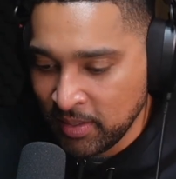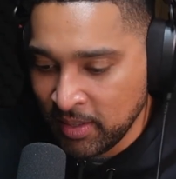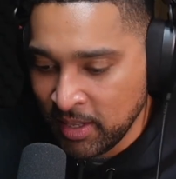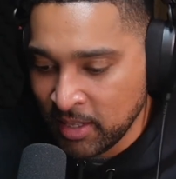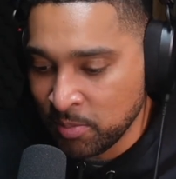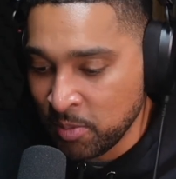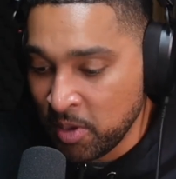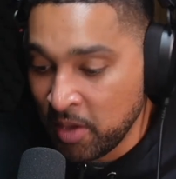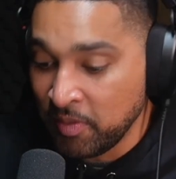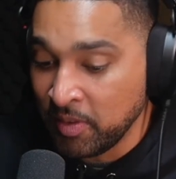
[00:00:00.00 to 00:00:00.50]

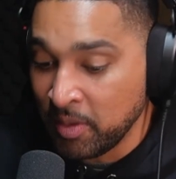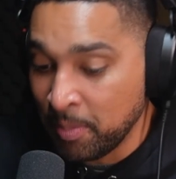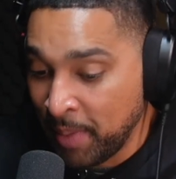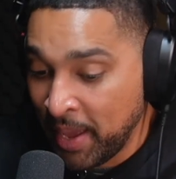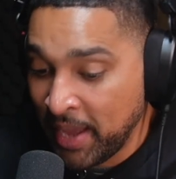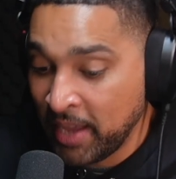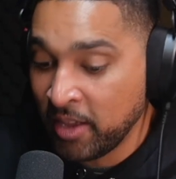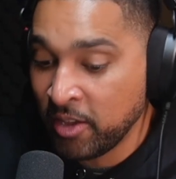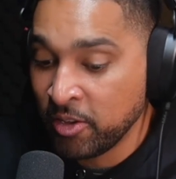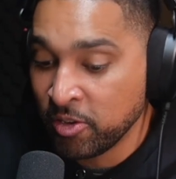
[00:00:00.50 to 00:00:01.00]
There's Murphy the
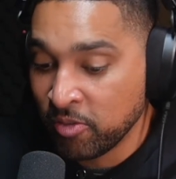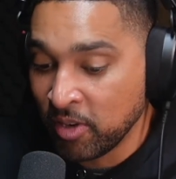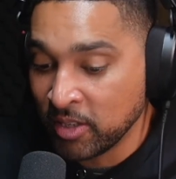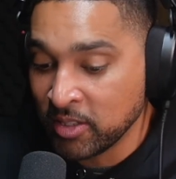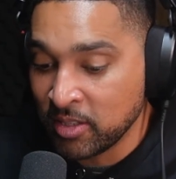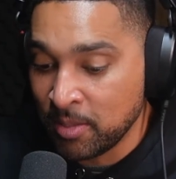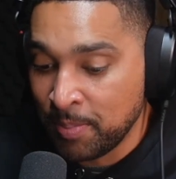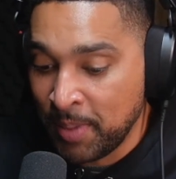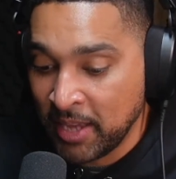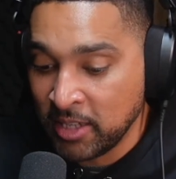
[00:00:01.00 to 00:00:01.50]
baker who
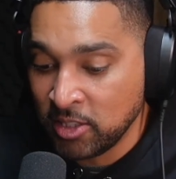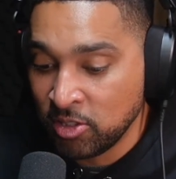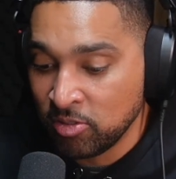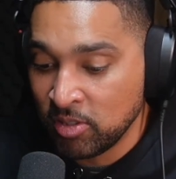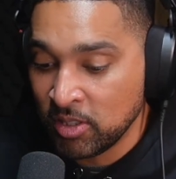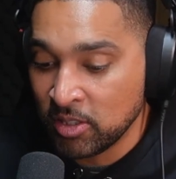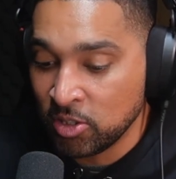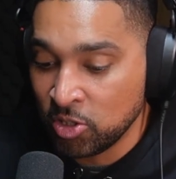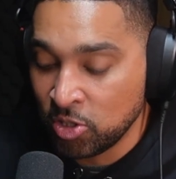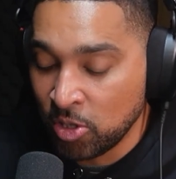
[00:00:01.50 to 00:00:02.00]
runs the
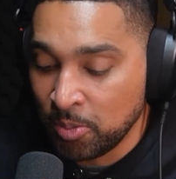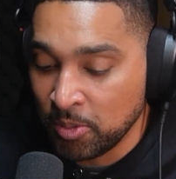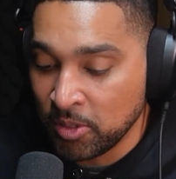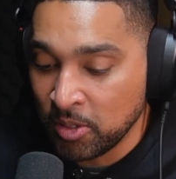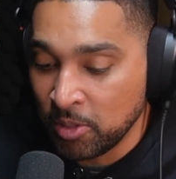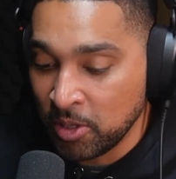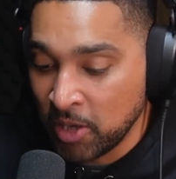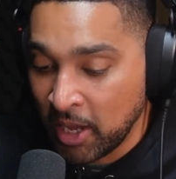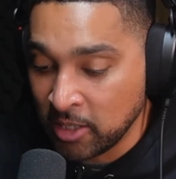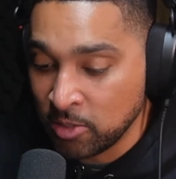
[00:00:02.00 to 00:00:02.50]
pastry in the shop on
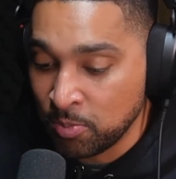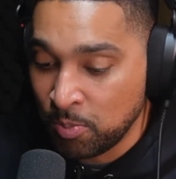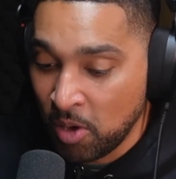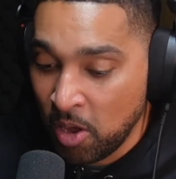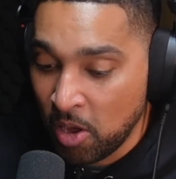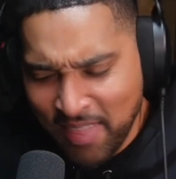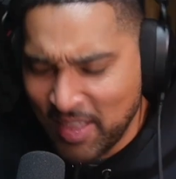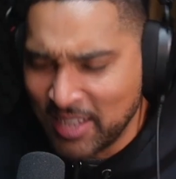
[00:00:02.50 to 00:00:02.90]
the next block.